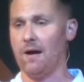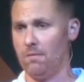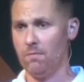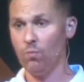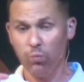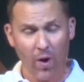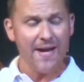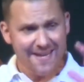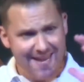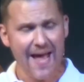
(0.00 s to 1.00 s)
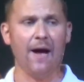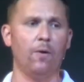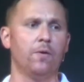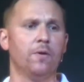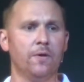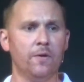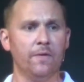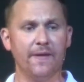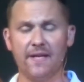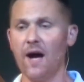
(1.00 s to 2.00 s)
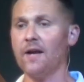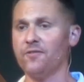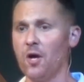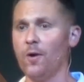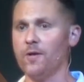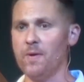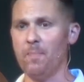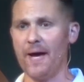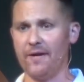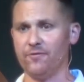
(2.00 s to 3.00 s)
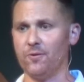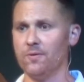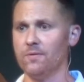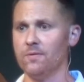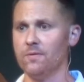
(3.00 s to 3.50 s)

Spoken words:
now, that God is calling to be a pastor.